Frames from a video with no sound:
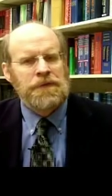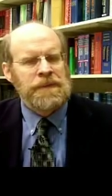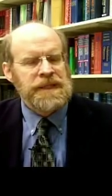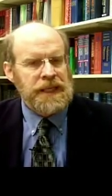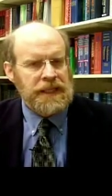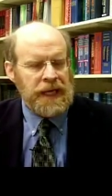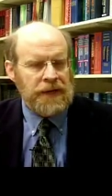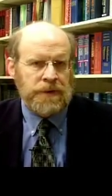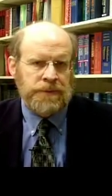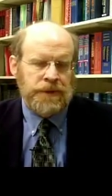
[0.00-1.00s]
From a
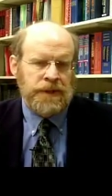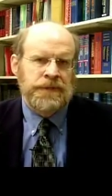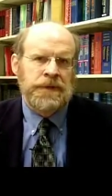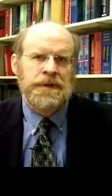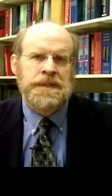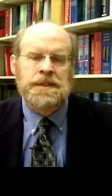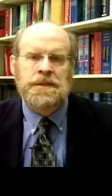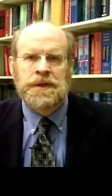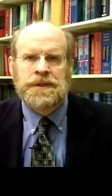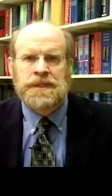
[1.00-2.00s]
psychiatric point of view, the
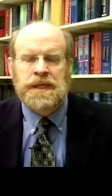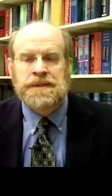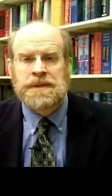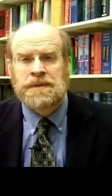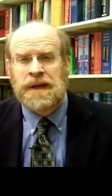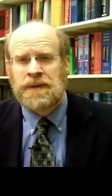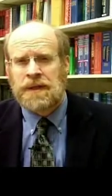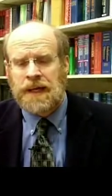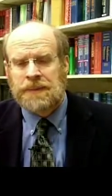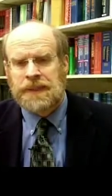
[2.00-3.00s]
situation is also rather
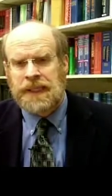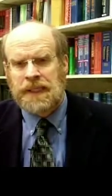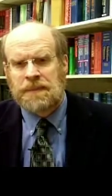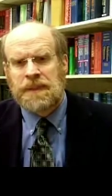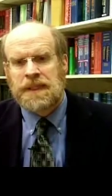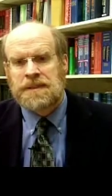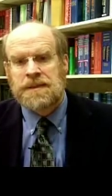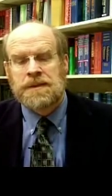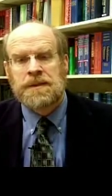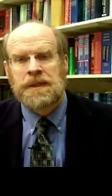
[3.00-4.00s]
complicated because
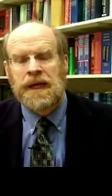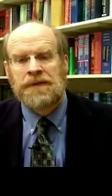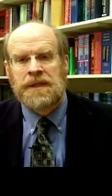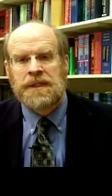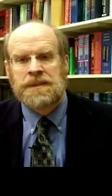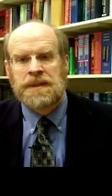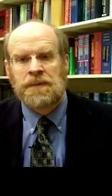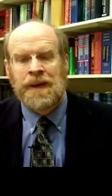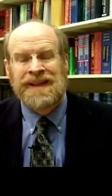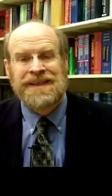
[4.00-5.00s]
there's good evidence that
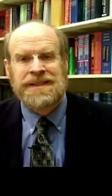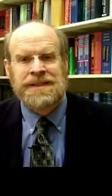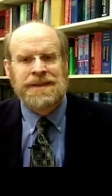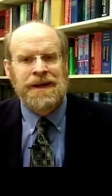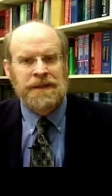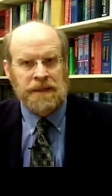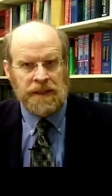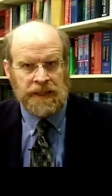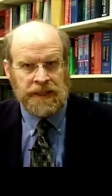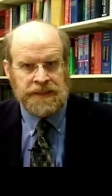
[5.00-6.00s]
while it does not
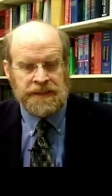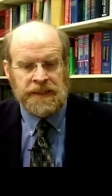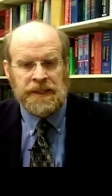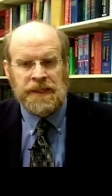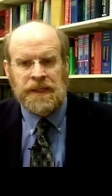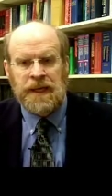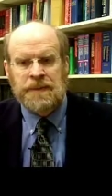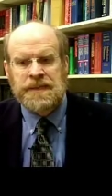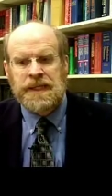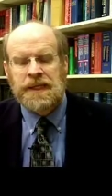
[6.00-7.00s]
cause
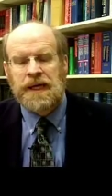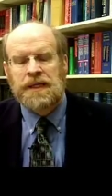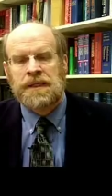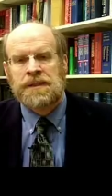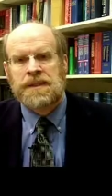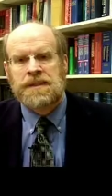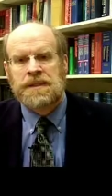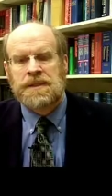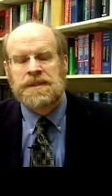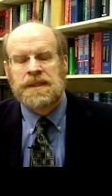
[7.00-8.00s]
psychotic illness
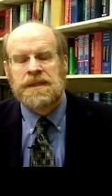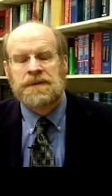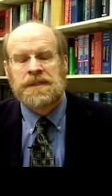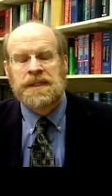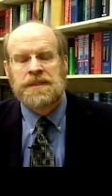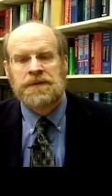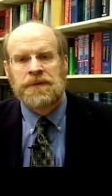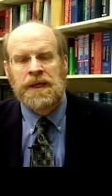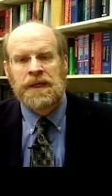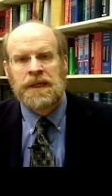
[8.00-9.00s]
such as
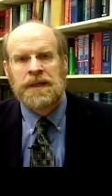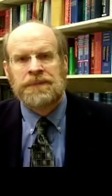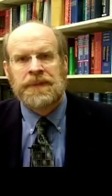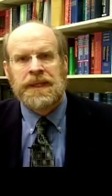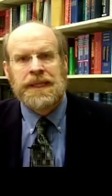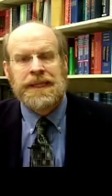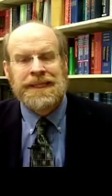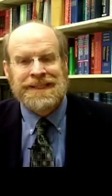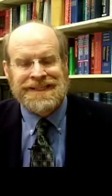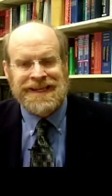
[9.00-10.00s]
schizophrenia,
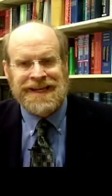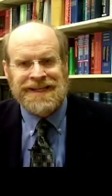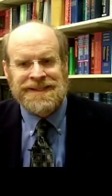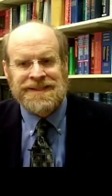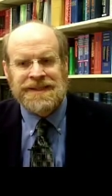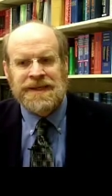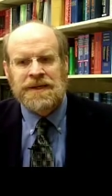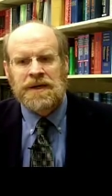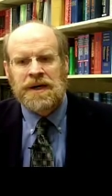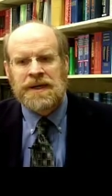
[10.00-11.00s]
it does
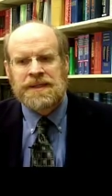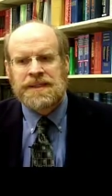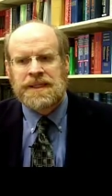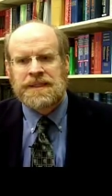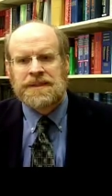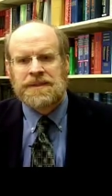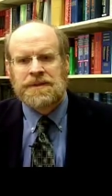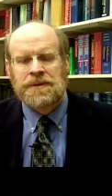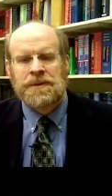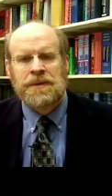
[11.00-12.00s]
cause it
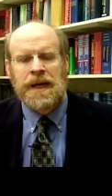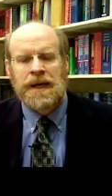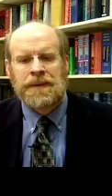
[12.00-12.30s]
to